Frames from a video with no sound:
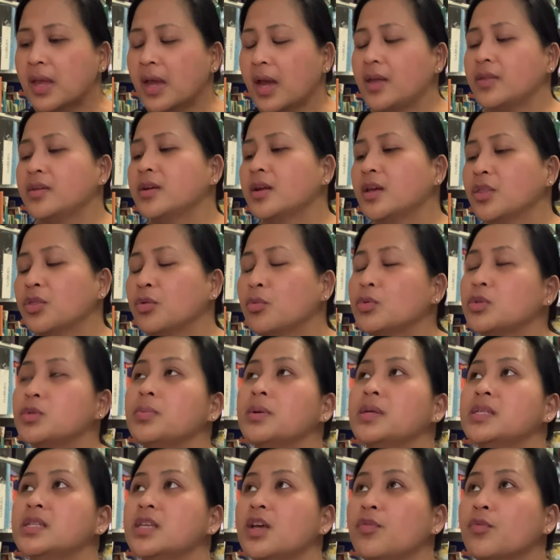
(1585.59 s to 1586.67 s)
and then I thought to
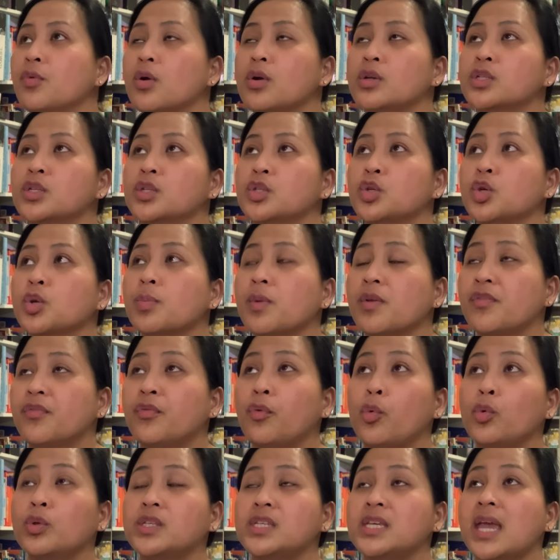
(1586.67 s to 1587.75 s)
myself gosh it took me
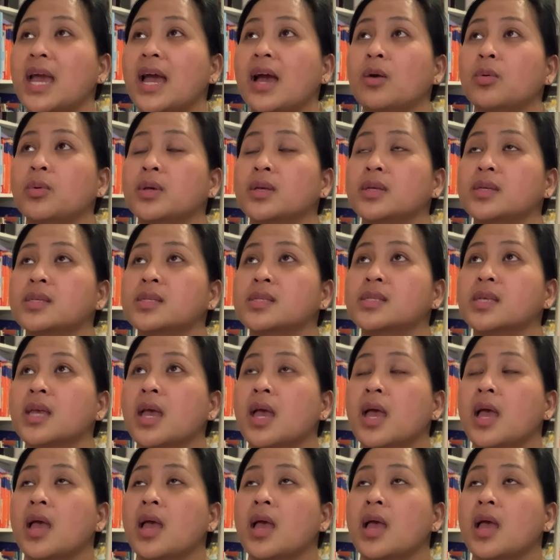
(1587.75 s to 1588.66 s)
40 hours